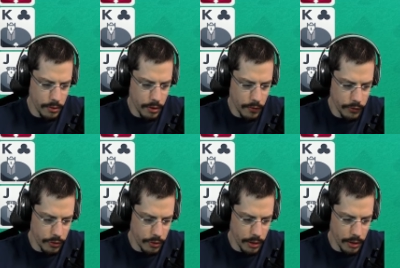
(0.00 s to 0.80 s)
Over
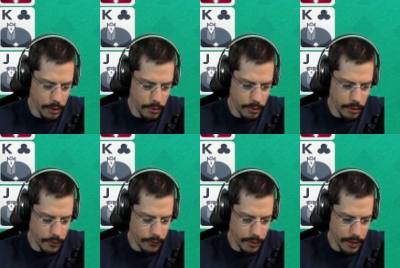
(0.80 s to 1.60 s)
to...
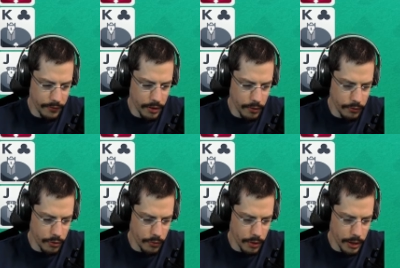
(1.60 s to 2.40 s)
from the left side over to
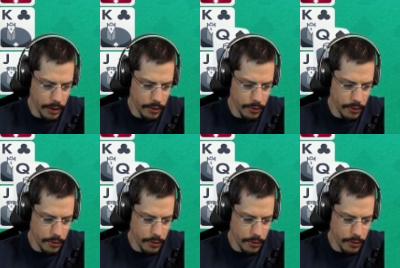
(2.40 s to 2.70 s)
the right?